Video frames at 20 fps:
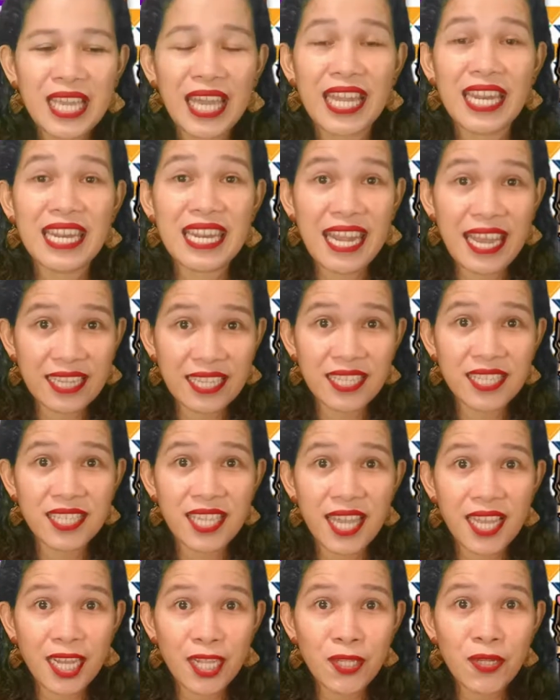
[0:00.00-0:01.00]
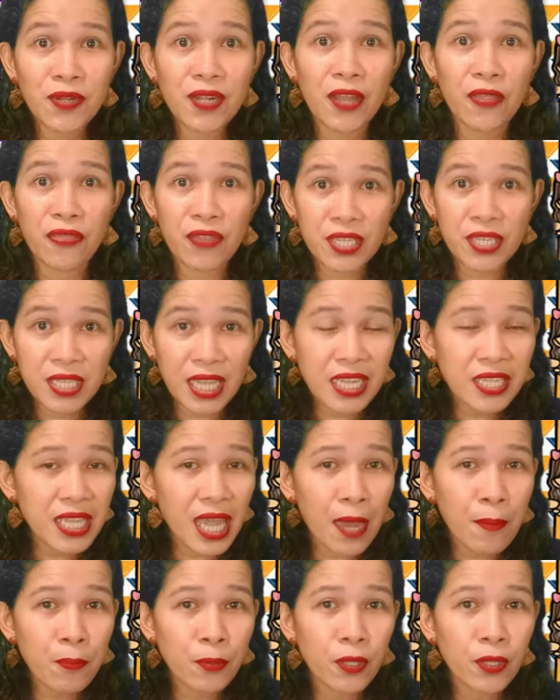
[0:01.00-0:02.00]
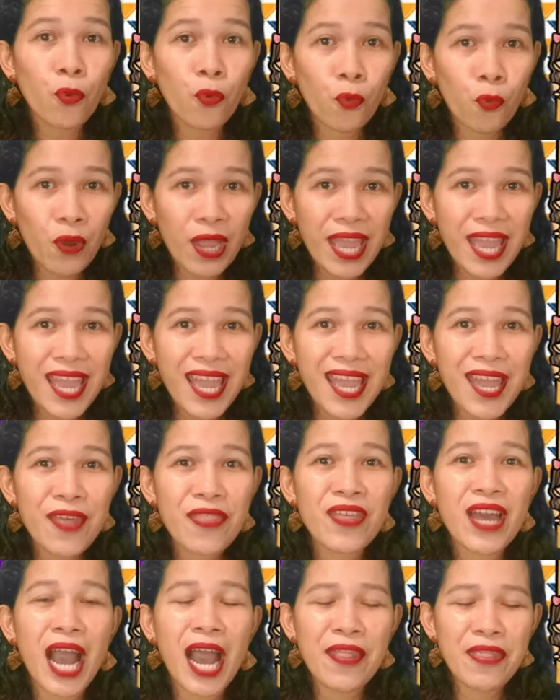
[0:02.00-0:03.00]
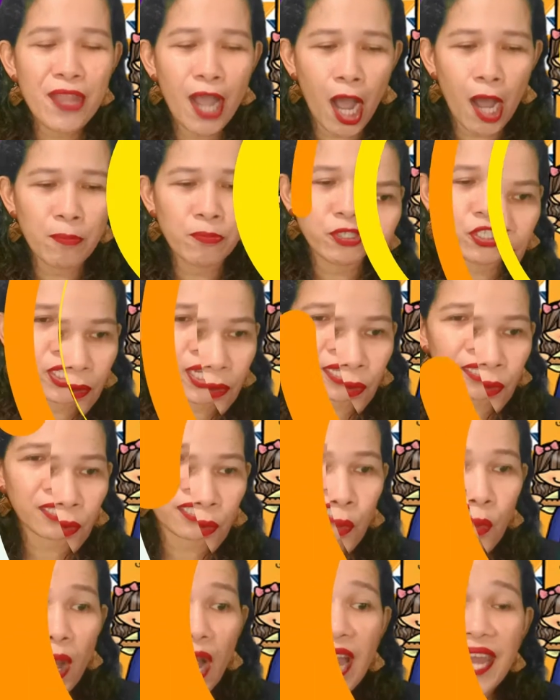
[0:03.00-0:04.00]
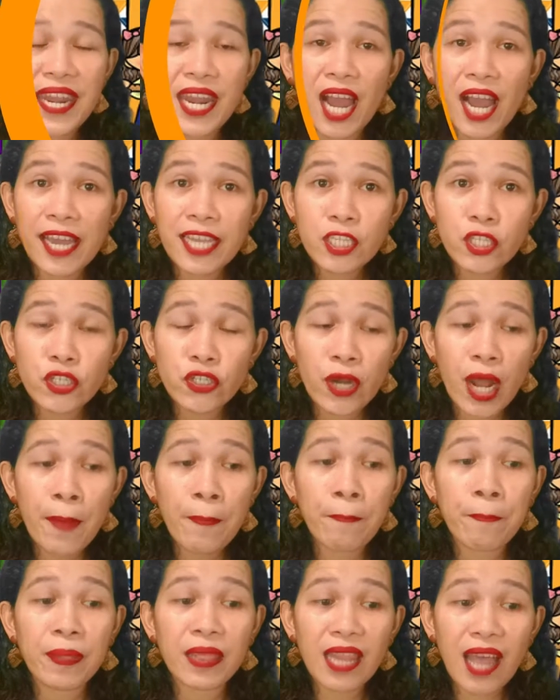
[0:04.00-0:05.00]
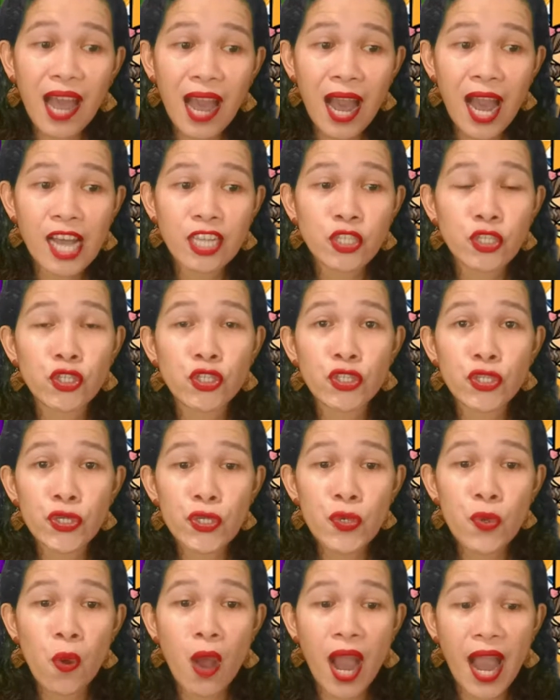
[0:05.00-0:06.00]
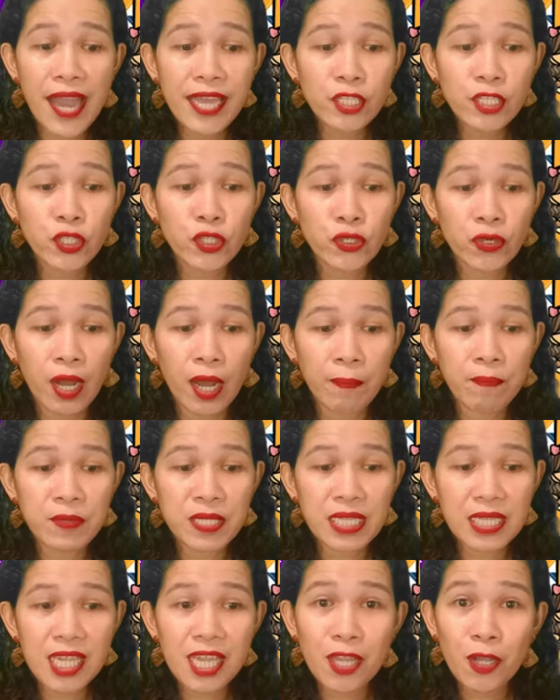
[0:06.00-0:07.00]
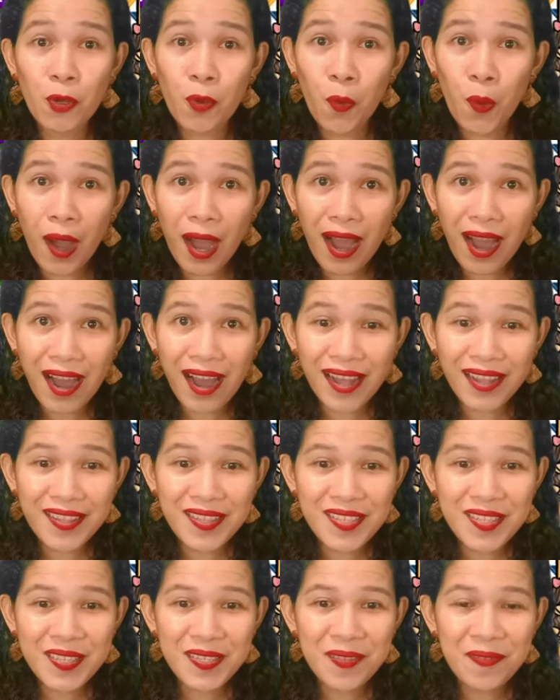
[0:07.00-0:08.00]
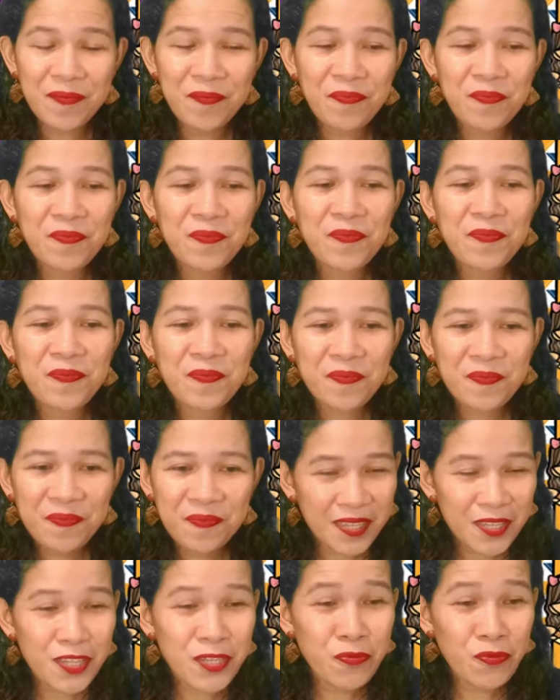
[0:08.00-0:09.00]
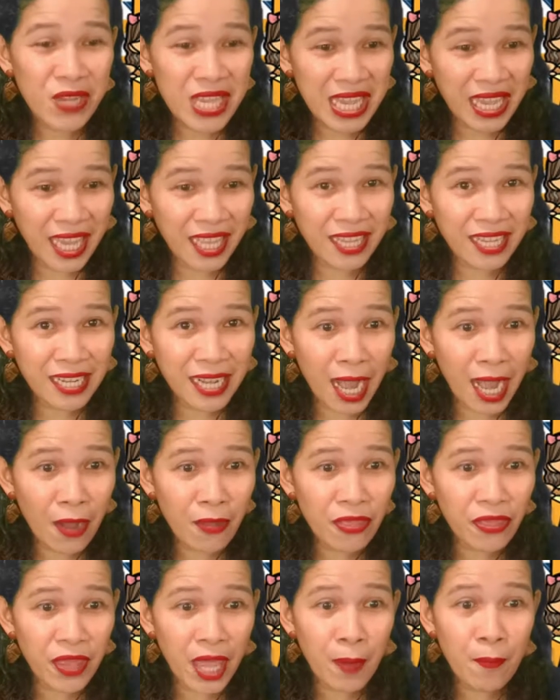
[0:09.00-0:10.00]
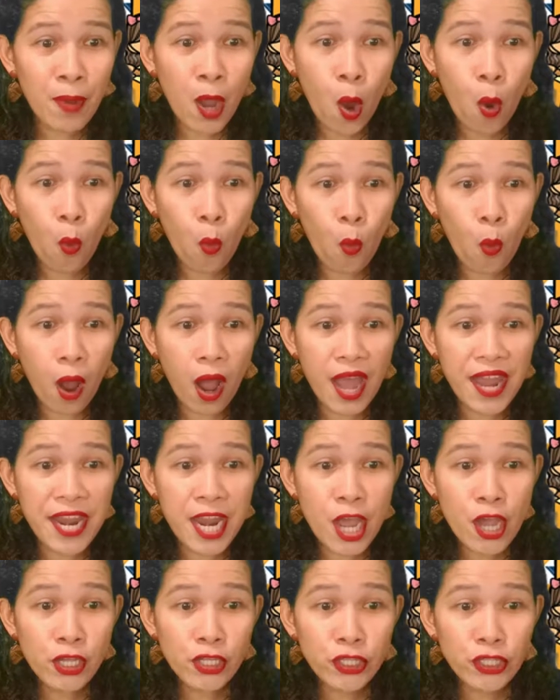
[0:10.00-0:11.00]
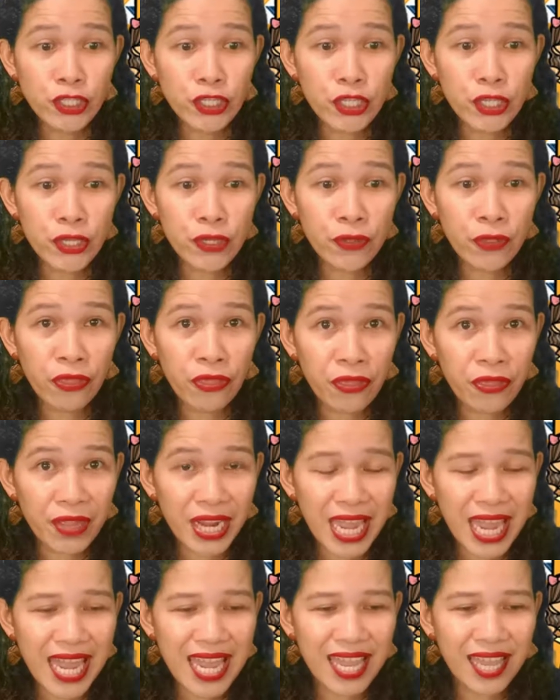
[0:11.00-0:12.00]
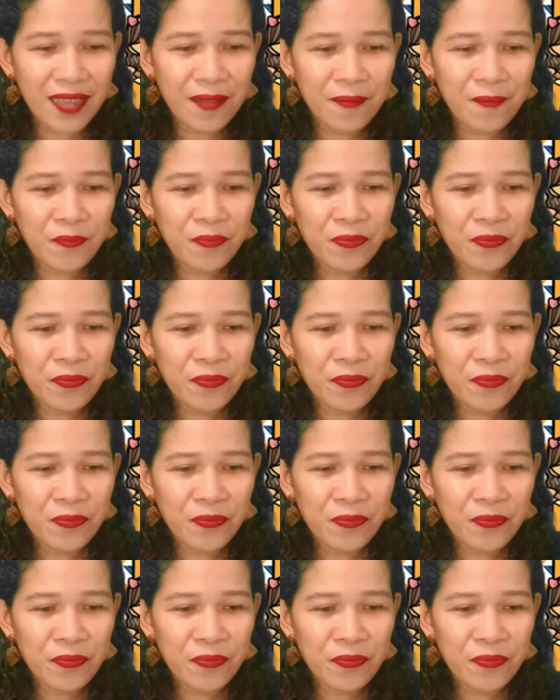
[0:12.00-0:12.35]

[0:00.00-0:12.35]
Let us take a look at this example with an object. One ice drop plus two ice drops equals, we can count them, 1, 2, 3.